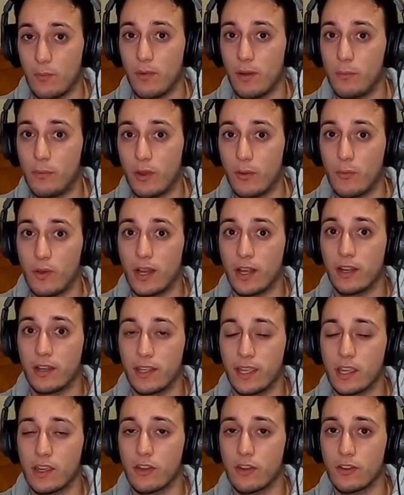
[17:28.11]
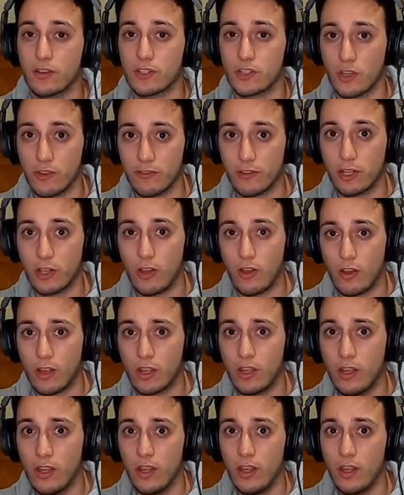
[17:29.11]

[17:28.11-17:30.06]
one point one gigahertz overclock,